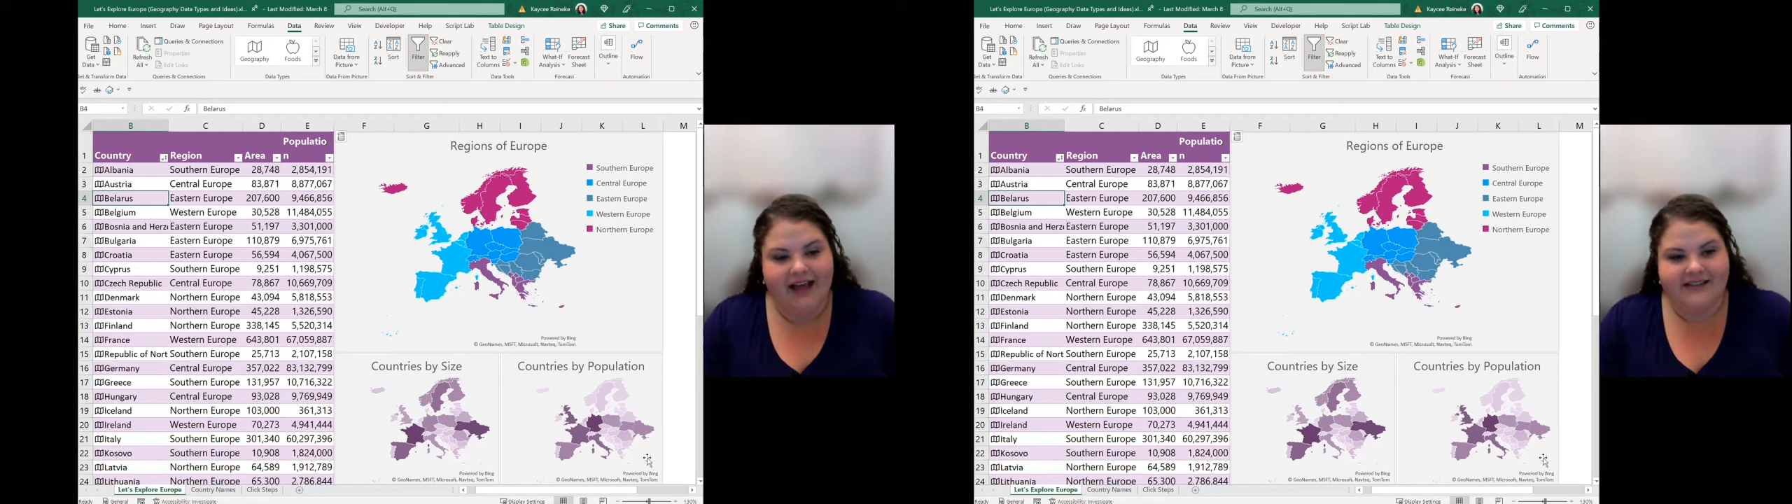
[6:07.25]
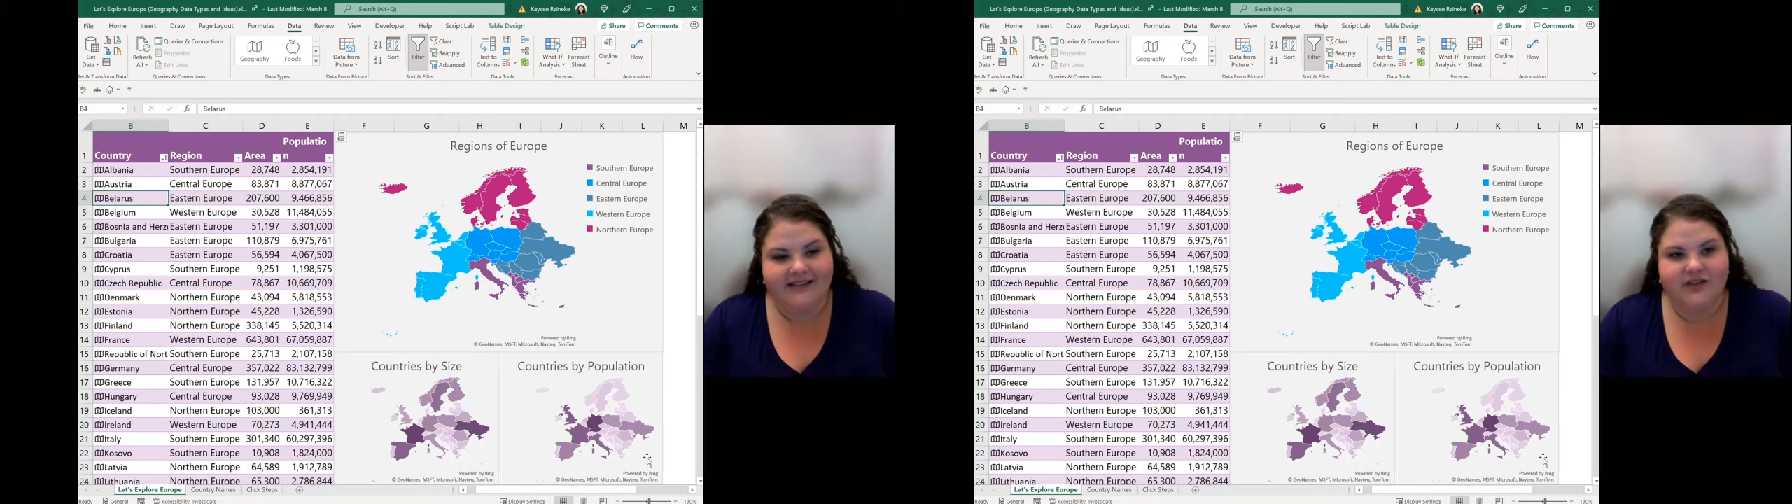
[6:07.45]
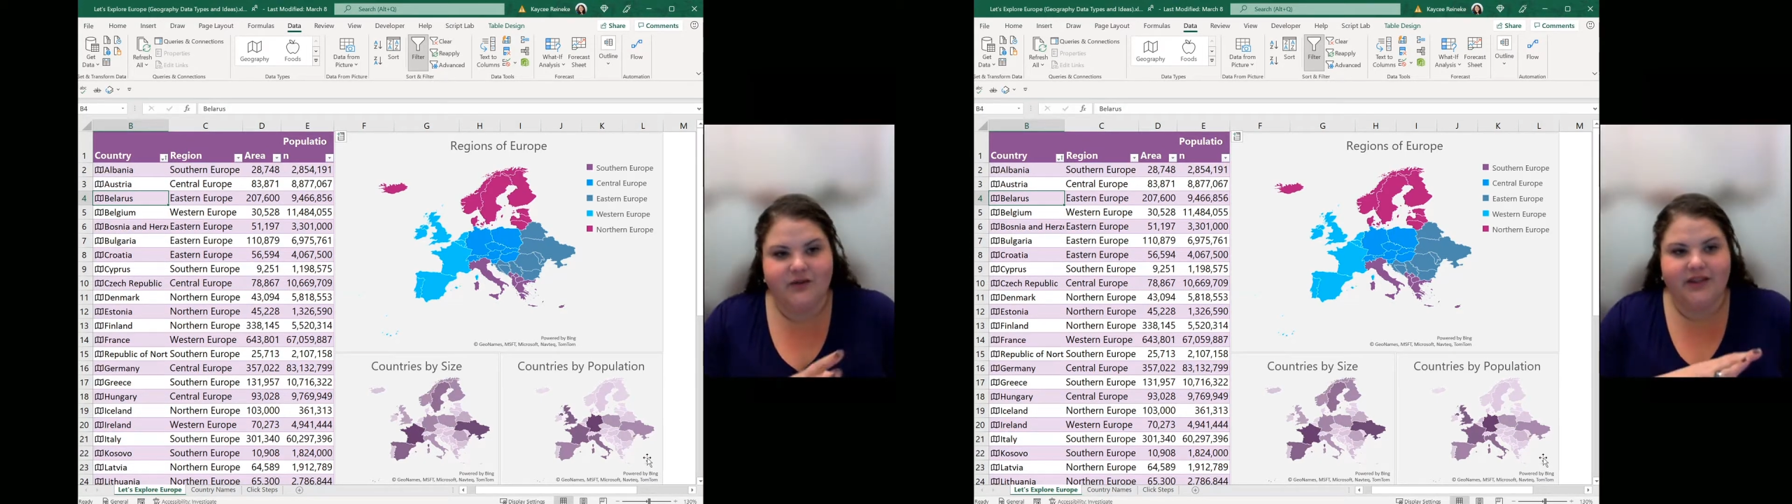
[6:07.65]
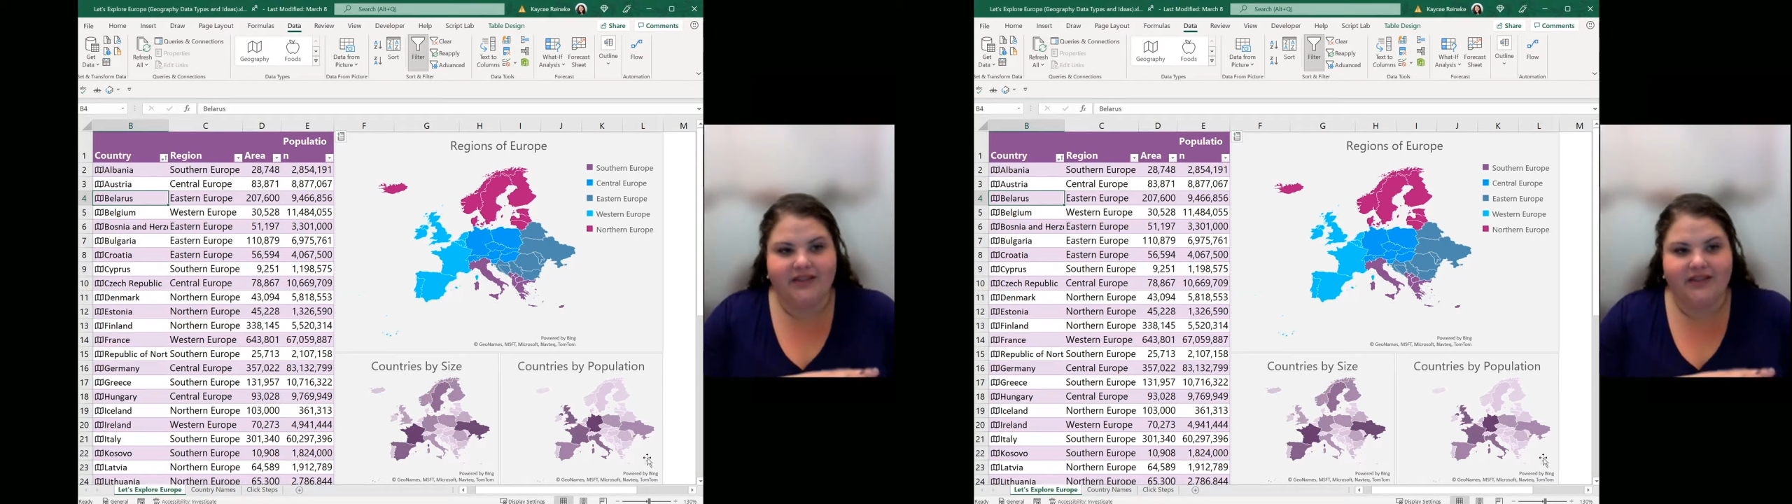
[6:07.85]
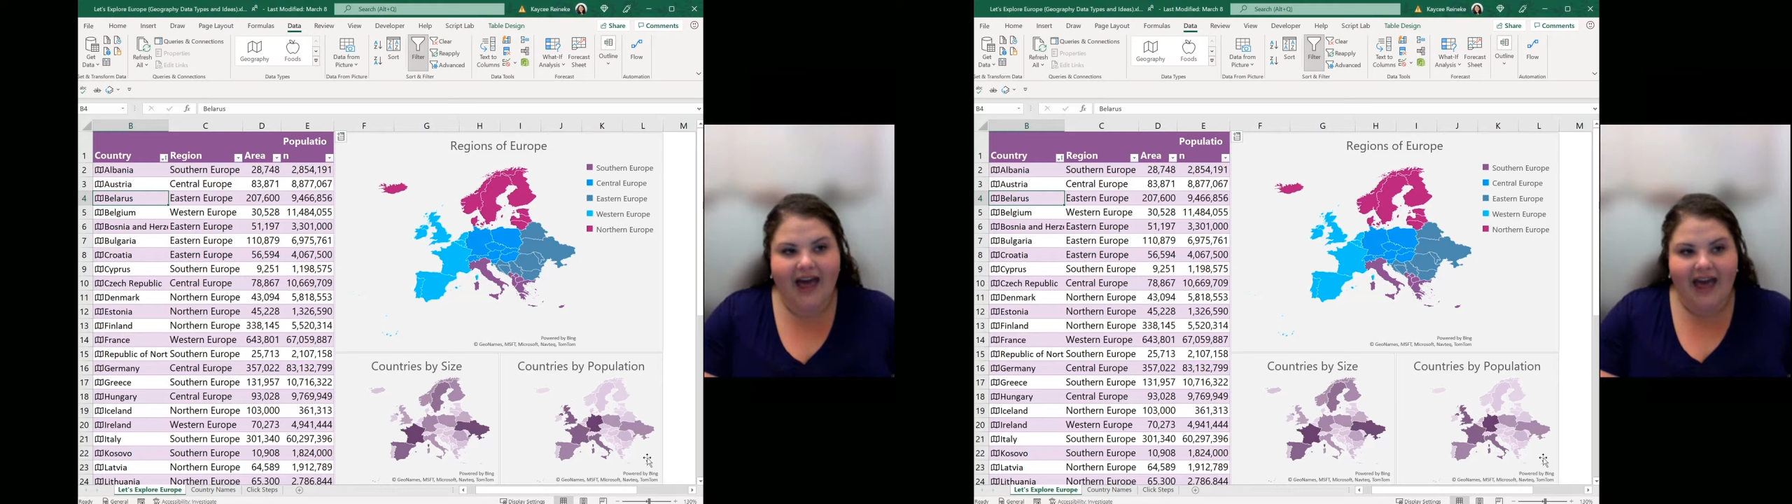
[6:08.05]
And so
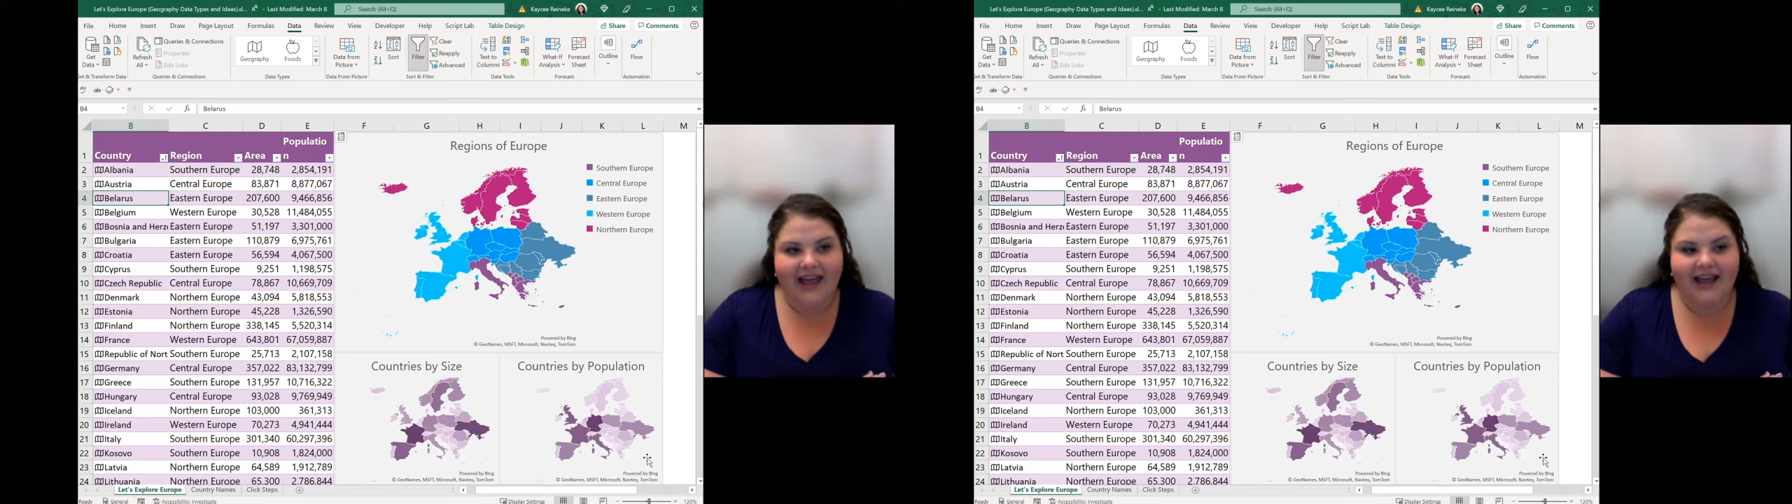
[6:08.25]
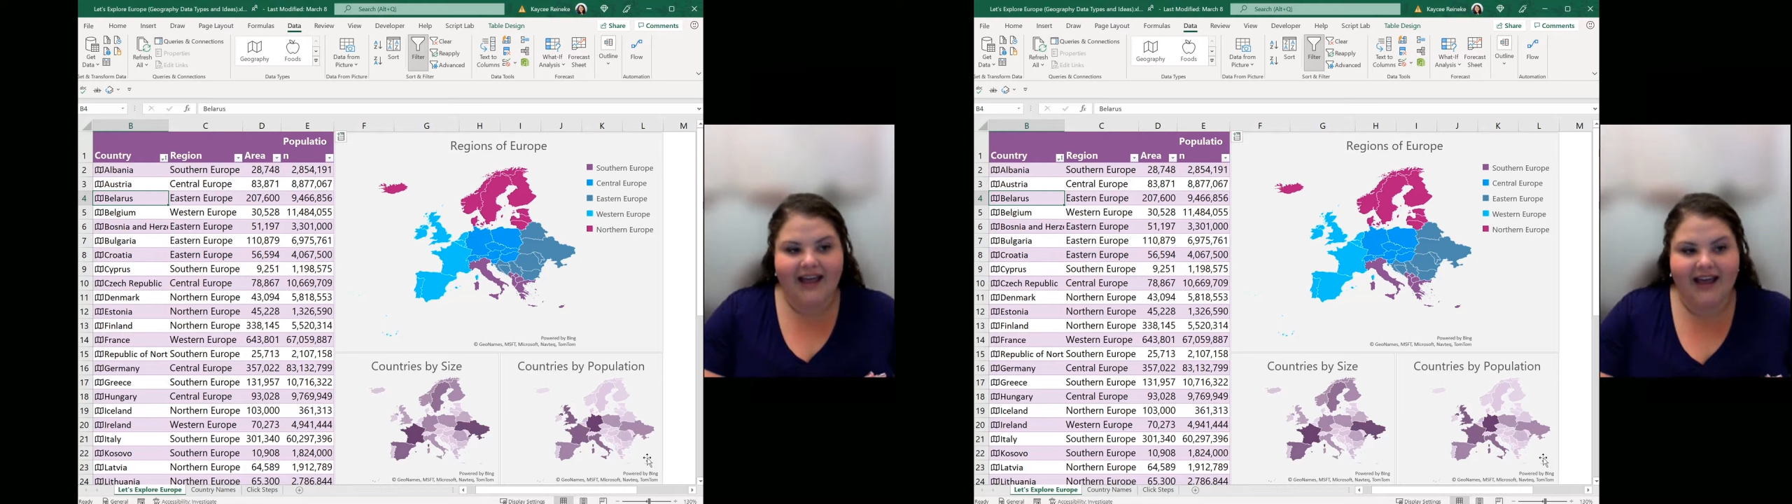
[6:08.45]
that